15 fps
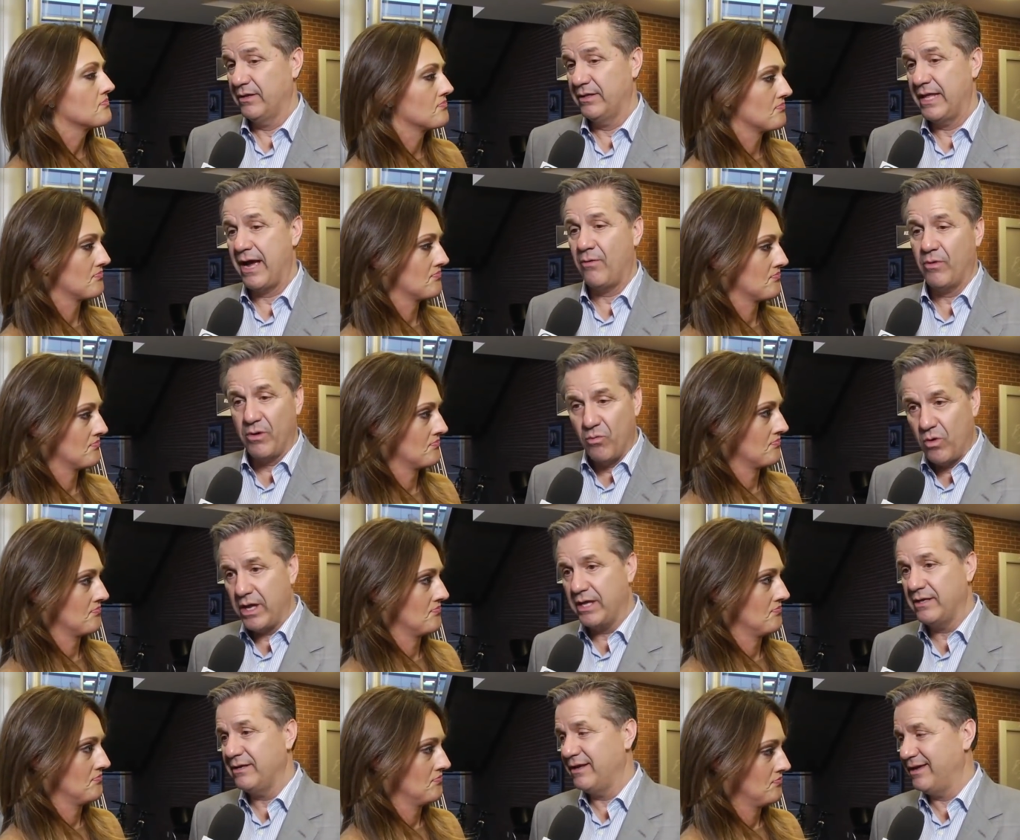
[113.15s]
Speaker 1: Now we
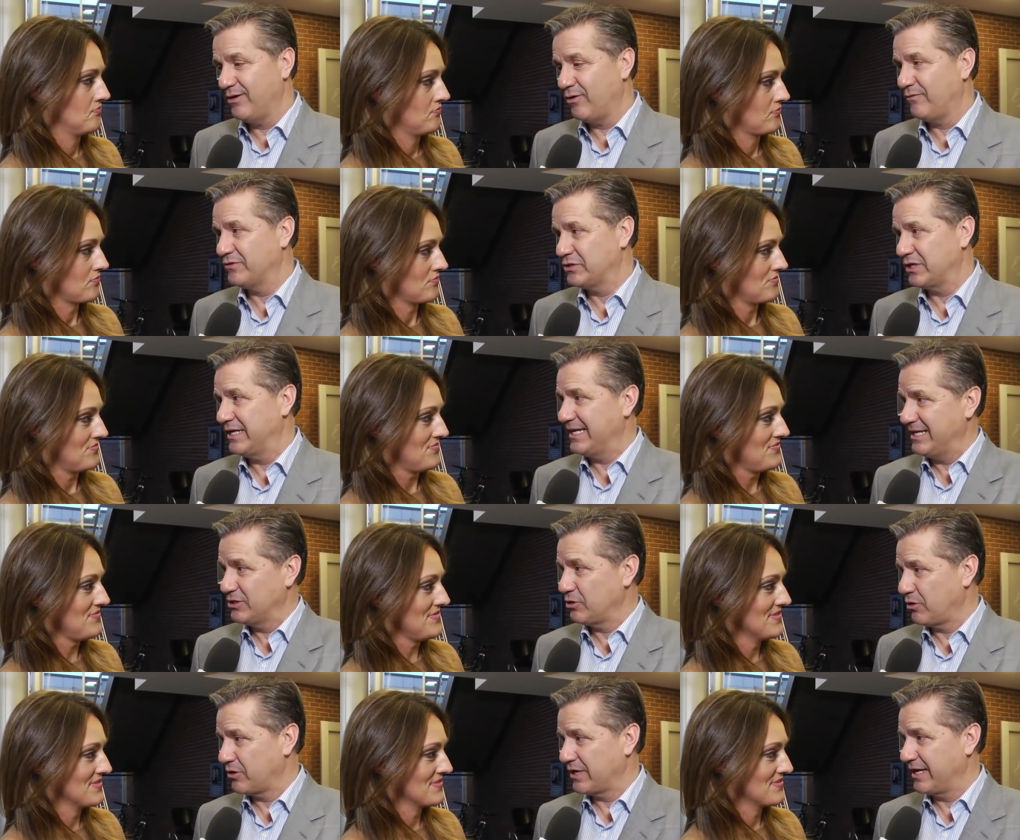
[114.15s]
win, and all of a sudden he
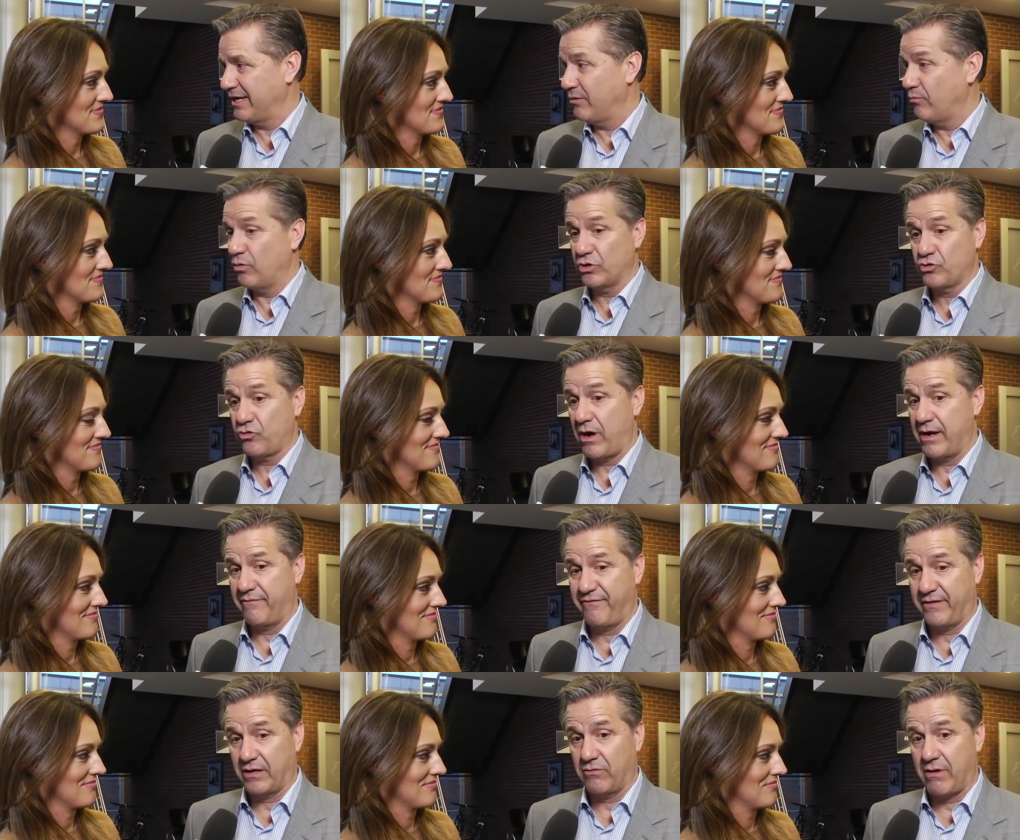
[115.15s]
gets hurt again, and we're trying to
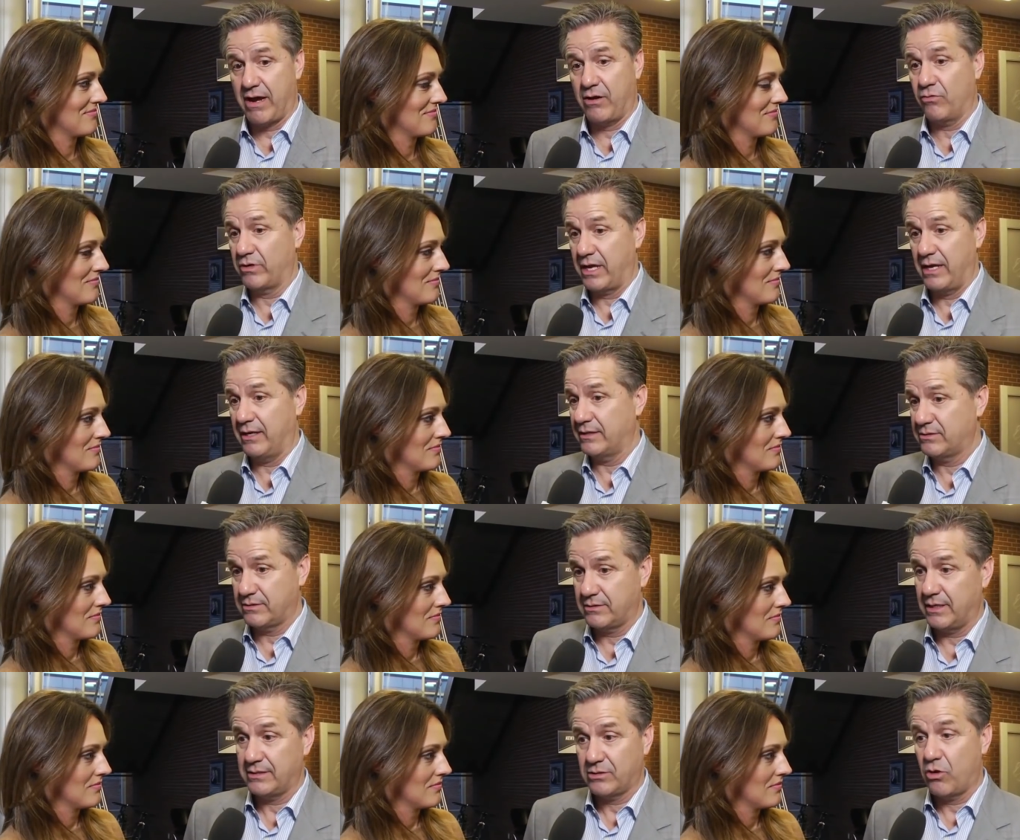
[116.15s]
figure out, okay, let's
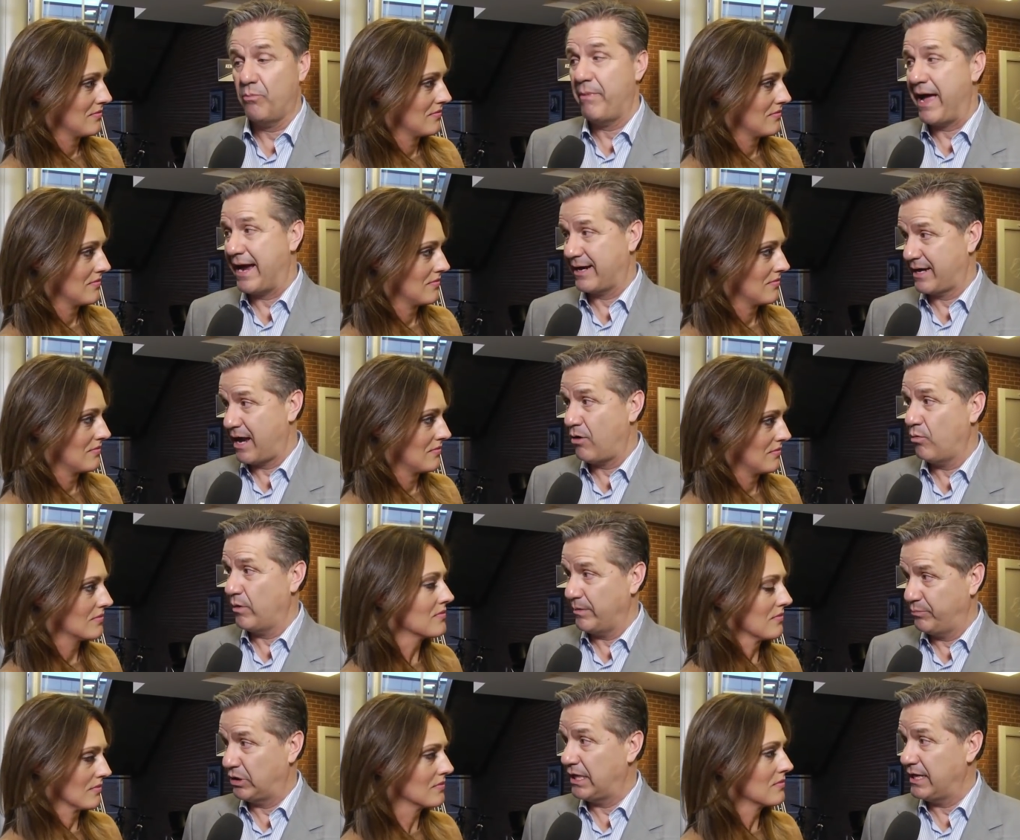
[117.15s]
go back. How are
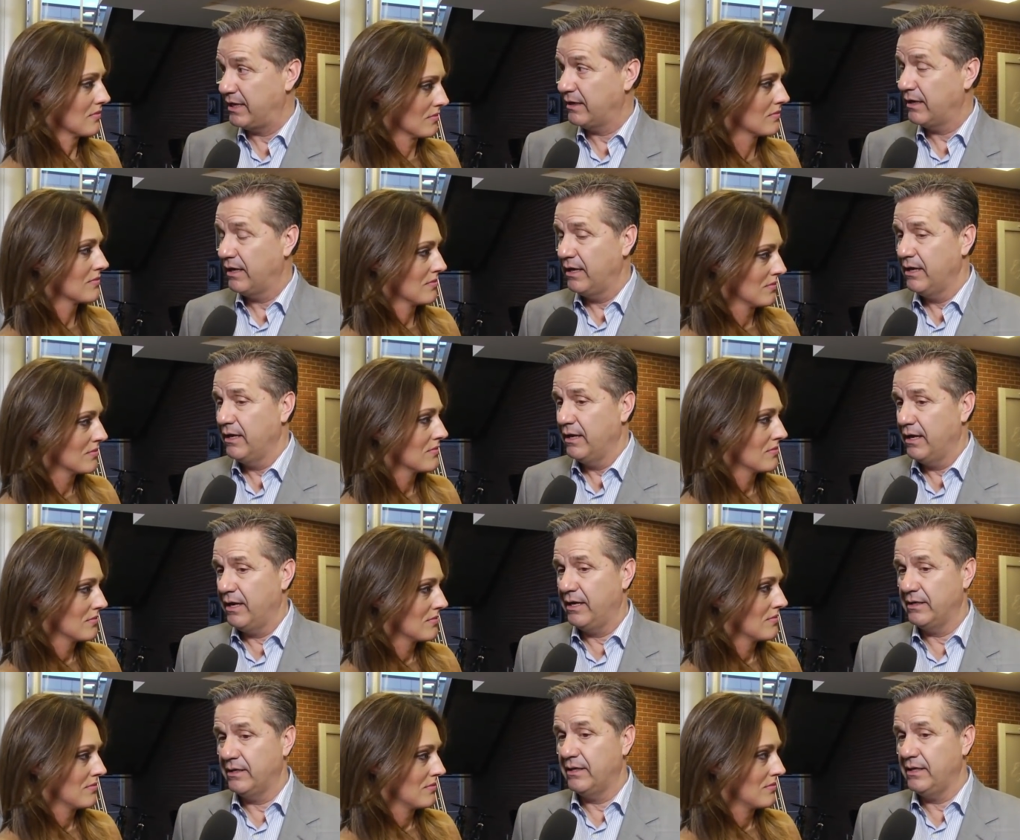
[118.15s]
we playing?
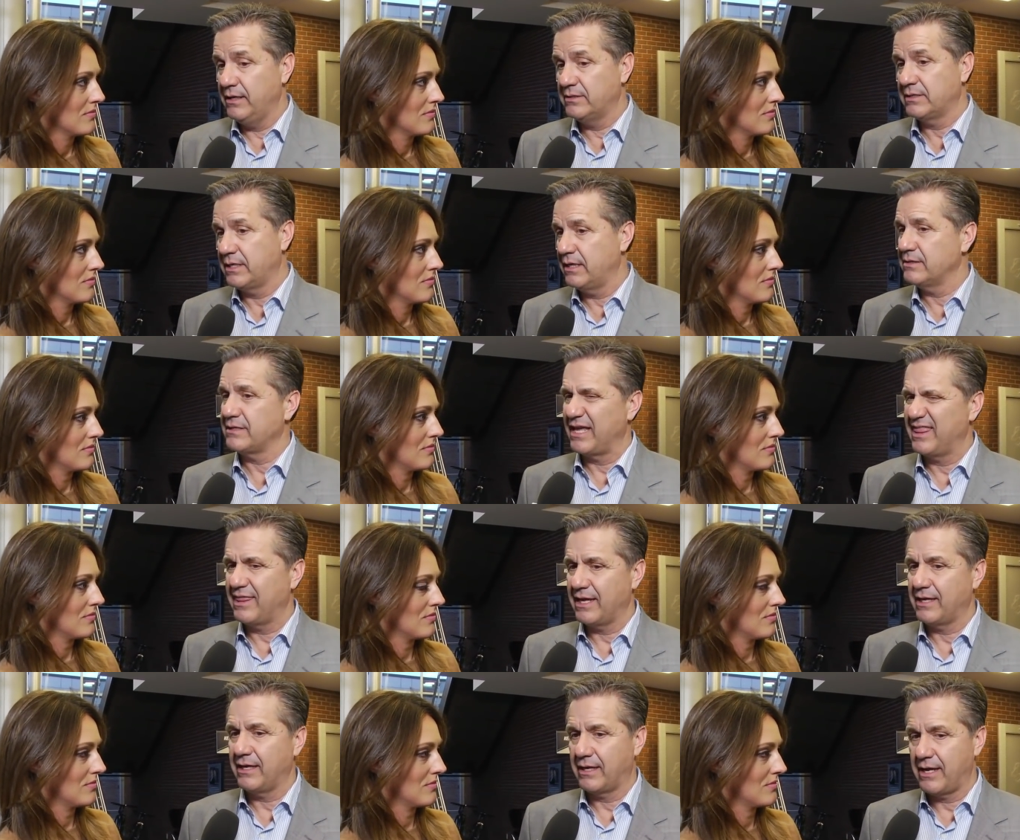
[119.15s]
And these kids, I
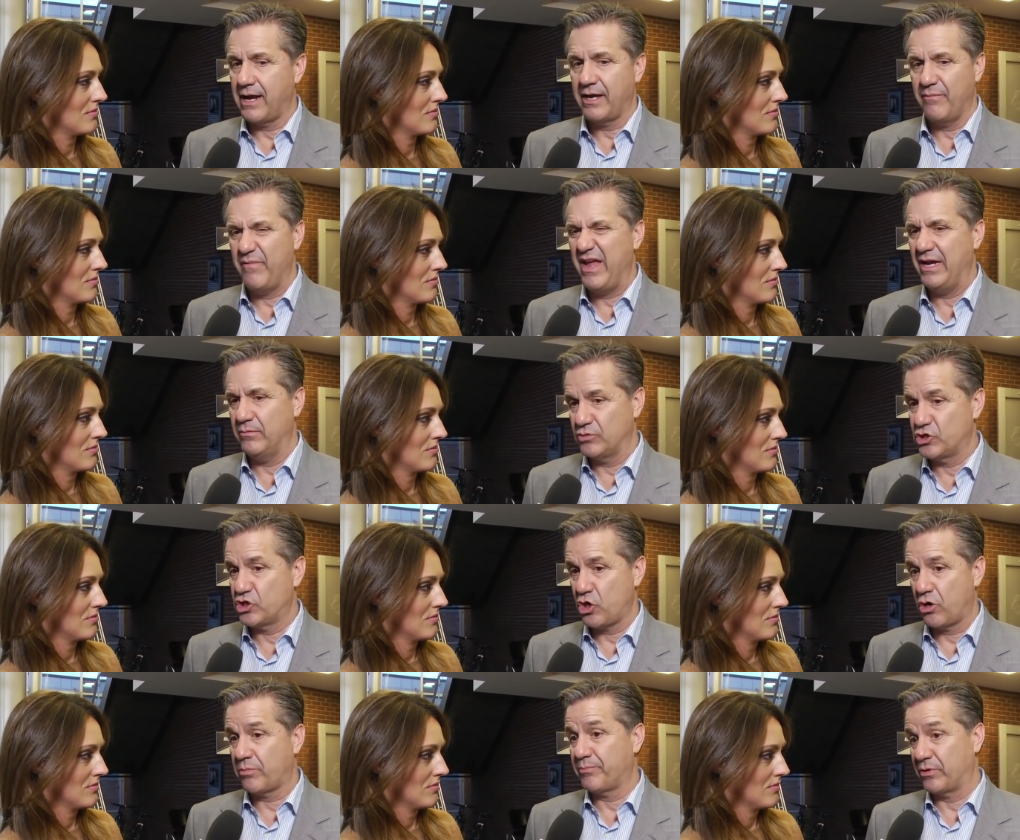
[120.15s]
think it kind of made them
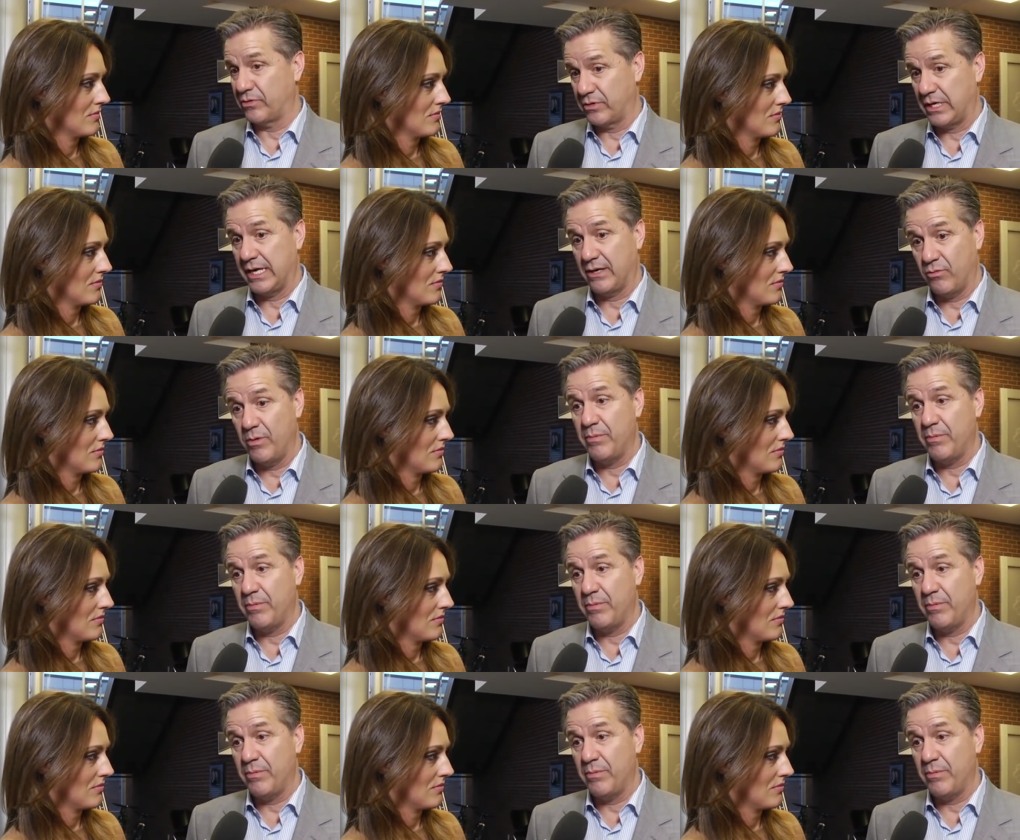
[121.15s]
sharper, like we